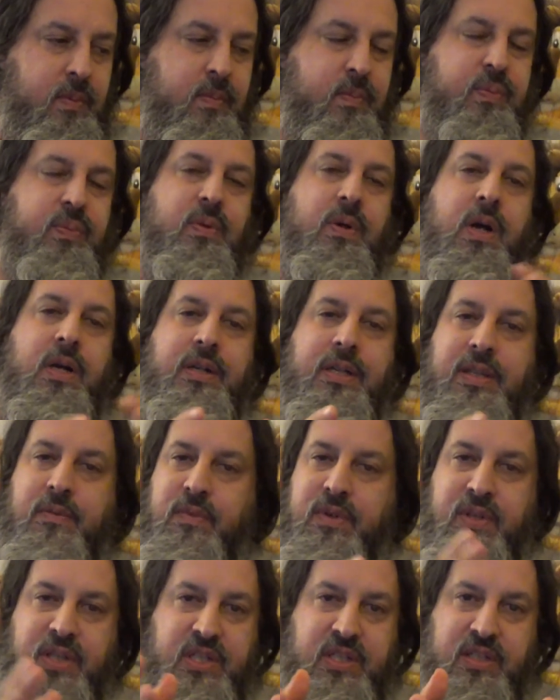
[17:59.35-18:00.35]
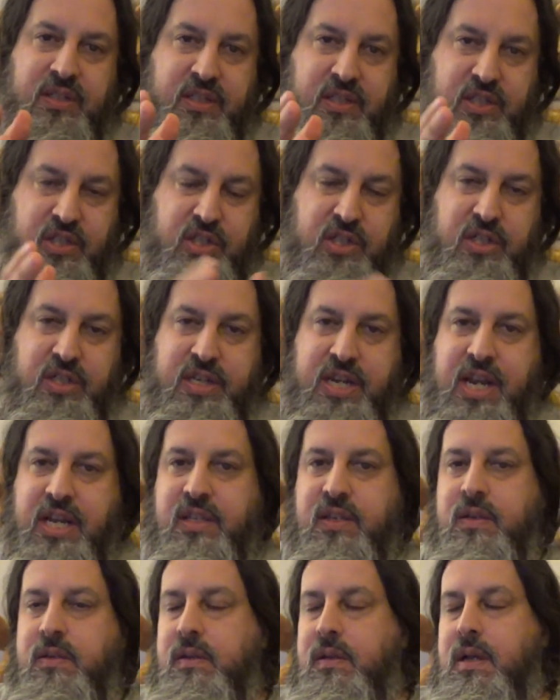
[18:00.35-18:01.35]
project that wouldn't, shouldn't
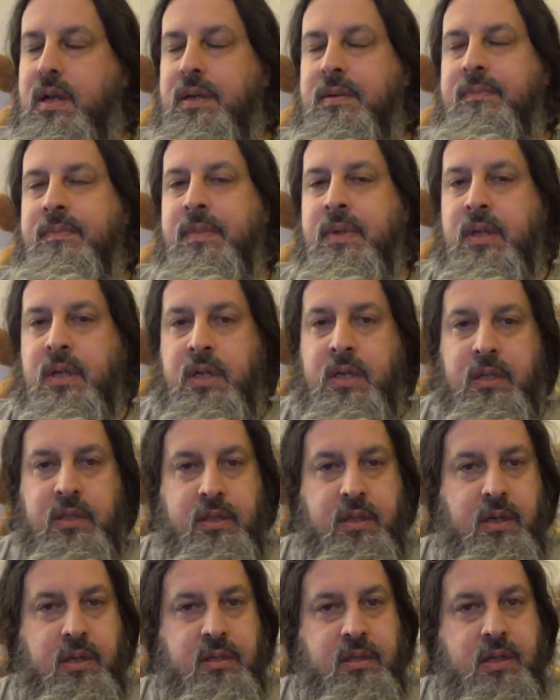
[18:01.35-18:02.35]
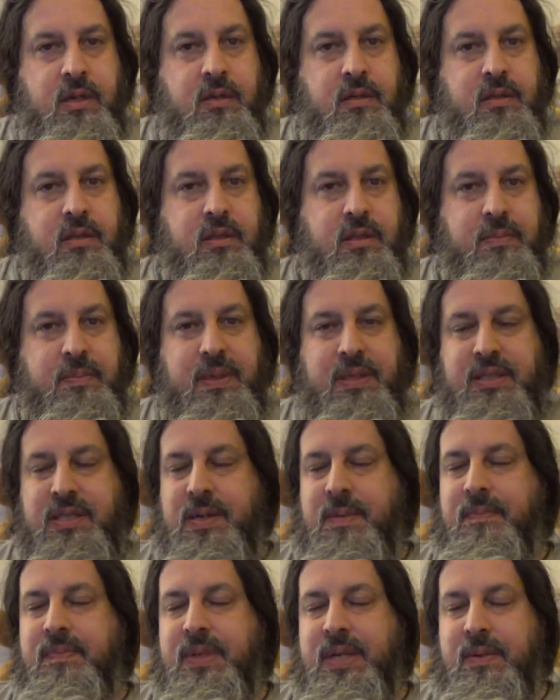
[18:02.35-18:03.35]
take too long turns out to be
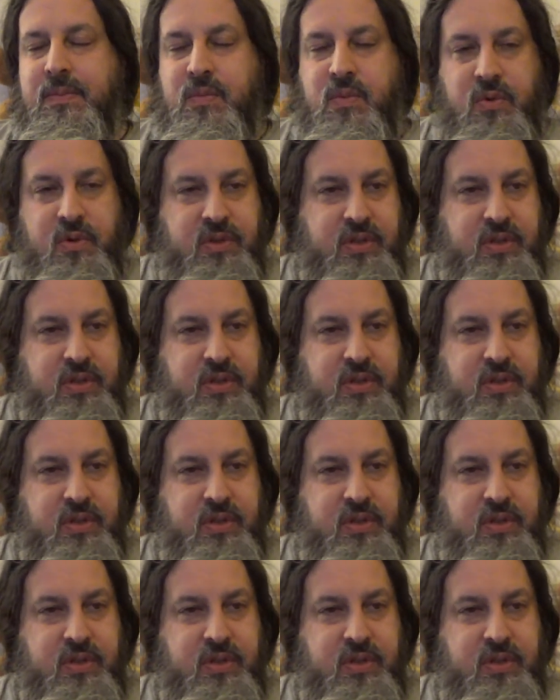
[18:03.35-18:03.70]
something more